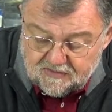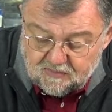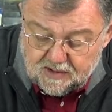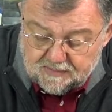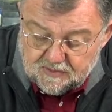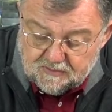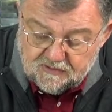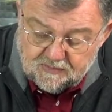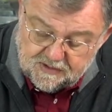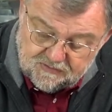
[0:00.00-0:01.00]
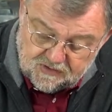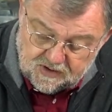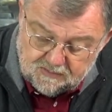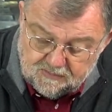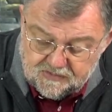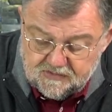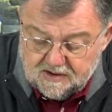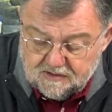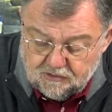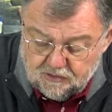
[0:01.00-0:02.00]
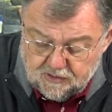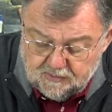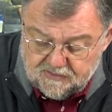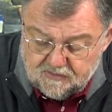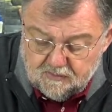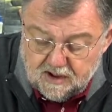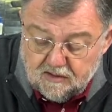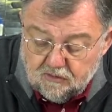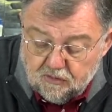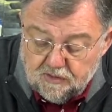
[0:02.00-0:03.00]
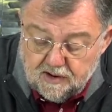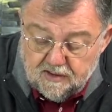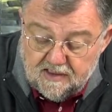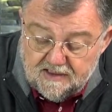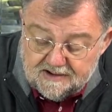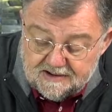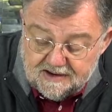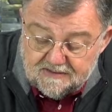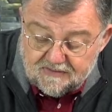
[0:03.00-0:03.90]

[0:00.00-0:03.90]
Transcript: It is counted up, and subsequently I become my measured